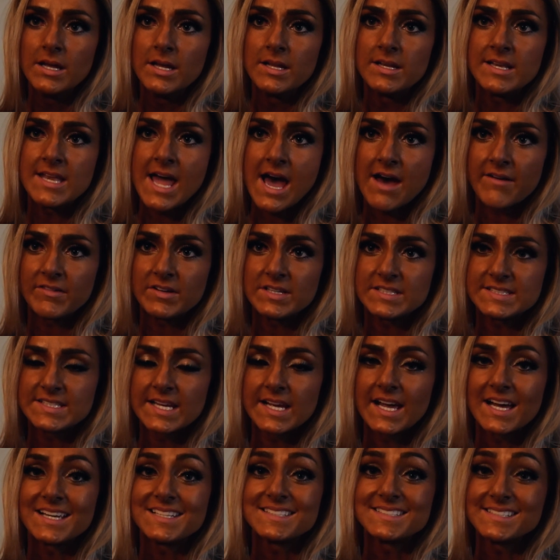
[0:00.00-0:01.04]
novice, I
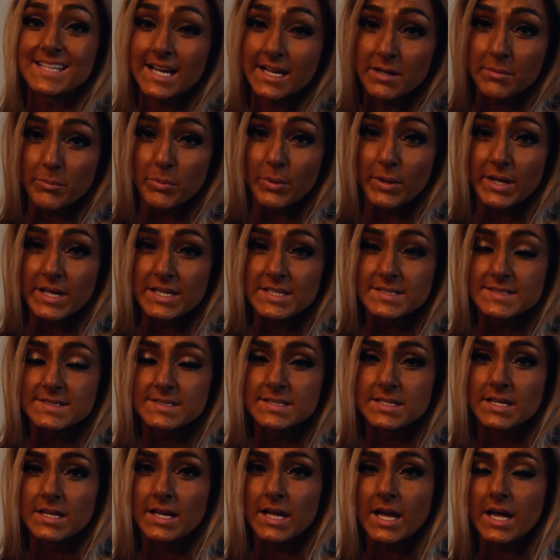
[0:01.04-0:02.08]
got second
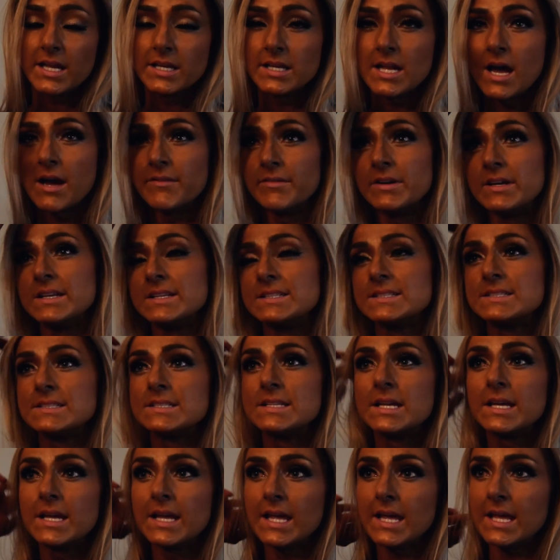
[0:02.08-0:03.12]
place at
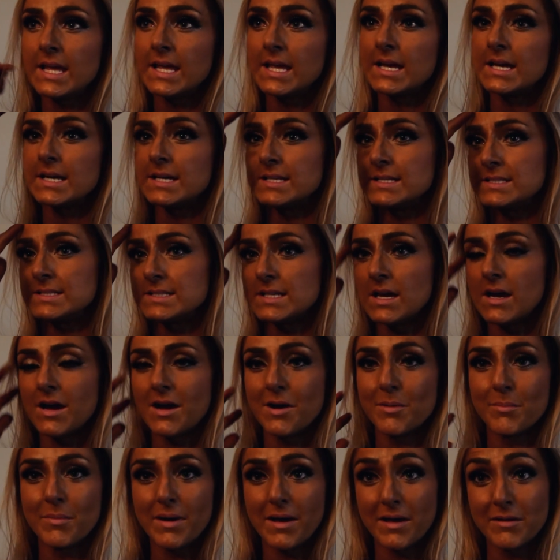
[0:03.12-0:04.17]
novice, and
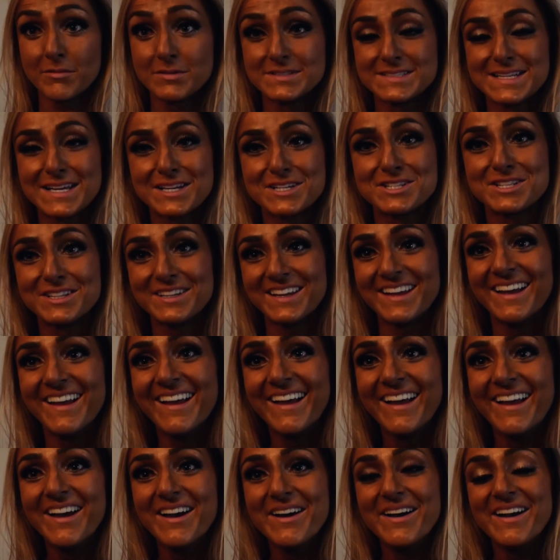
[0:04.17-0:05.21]
um, I was actually
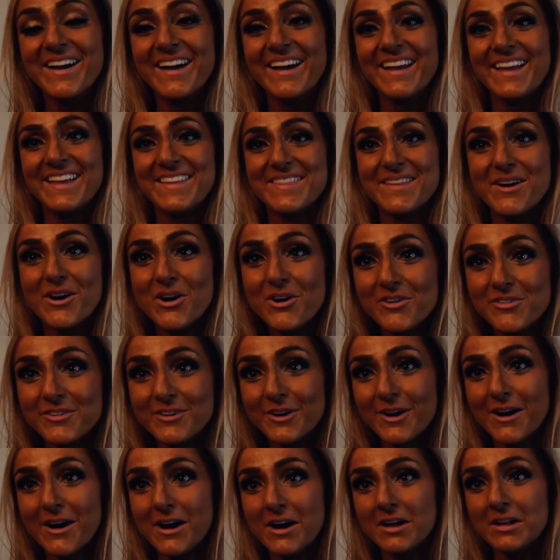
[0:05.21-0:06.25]
in the
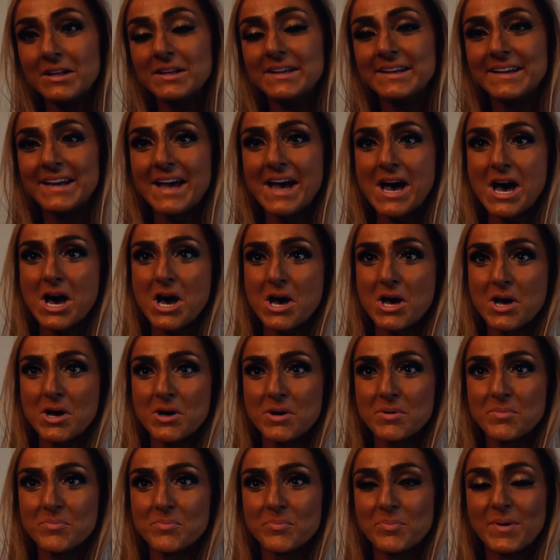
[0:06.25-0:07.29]
overall,
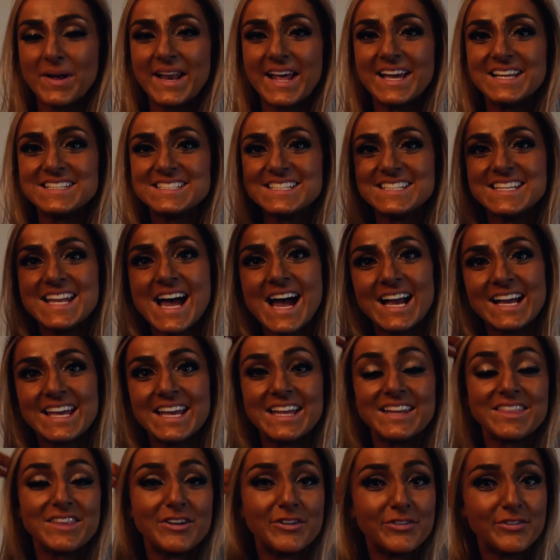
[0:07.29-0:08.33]
um, but I did not
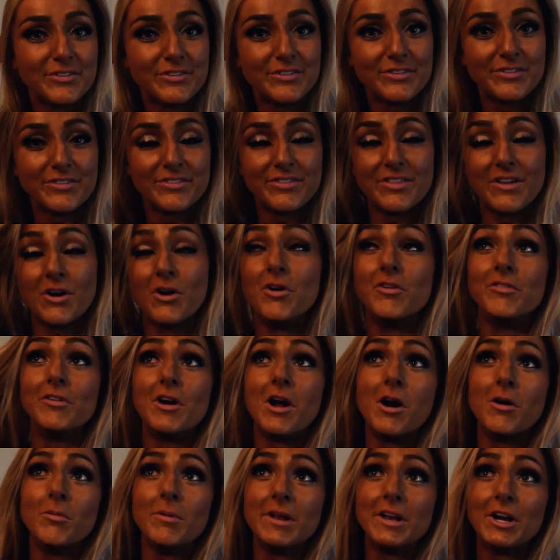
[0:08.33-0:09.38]
get the, the
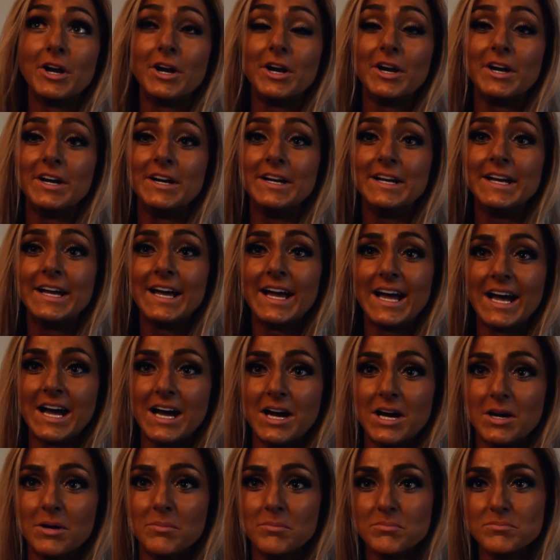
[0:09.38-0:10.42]
overall winner.
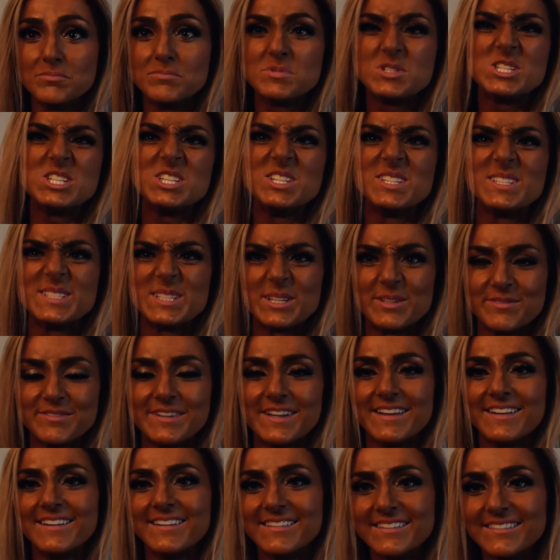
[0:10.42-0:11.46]
Um, she deserved
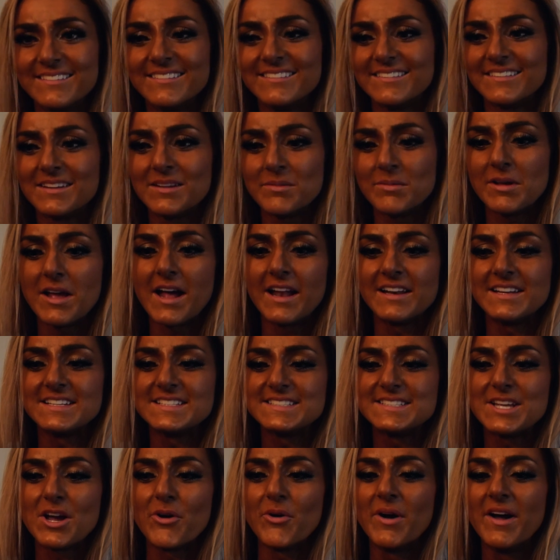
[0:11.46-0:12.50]
it, to be
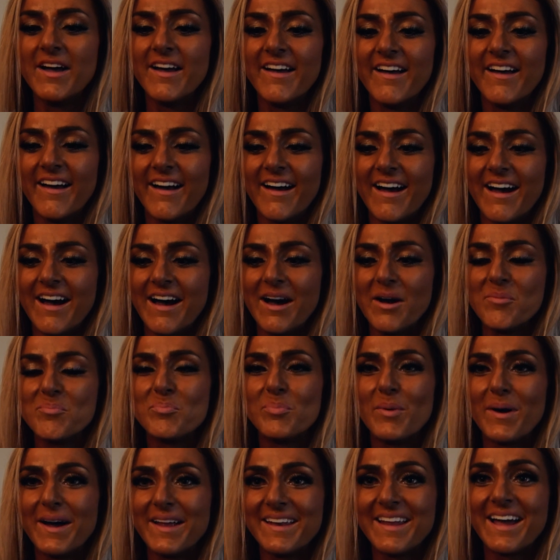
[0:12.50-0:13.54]
honest, so, uh,
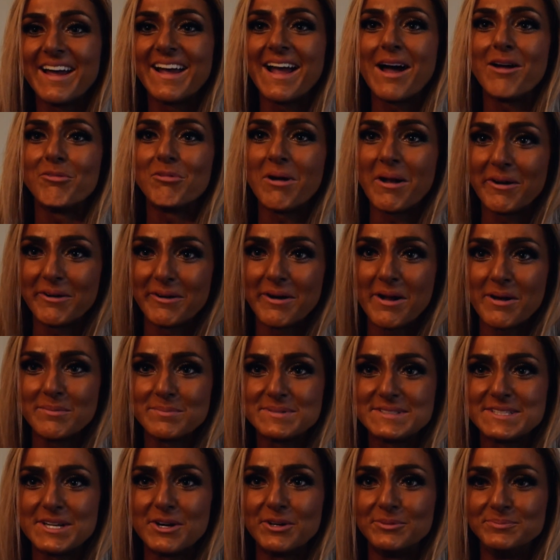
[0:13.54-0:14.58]
but I got runner up.
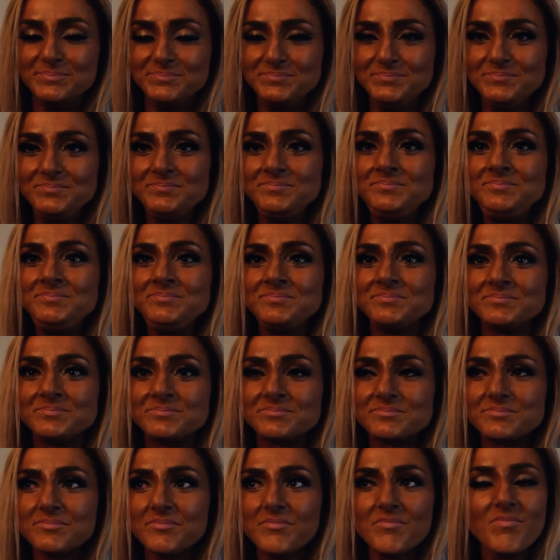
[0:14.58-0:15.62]
So
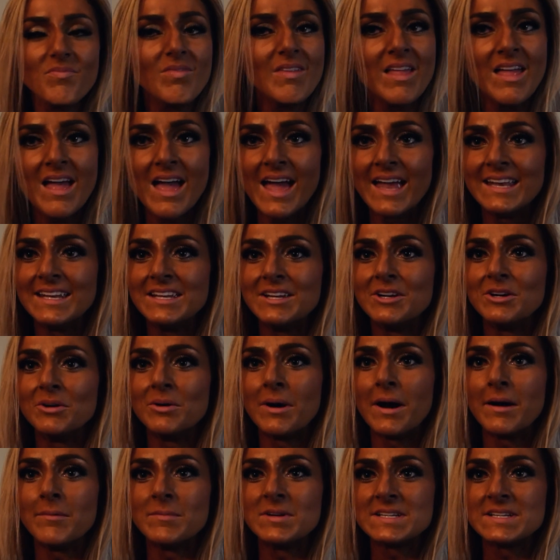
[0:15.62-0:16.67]
anywho, I'm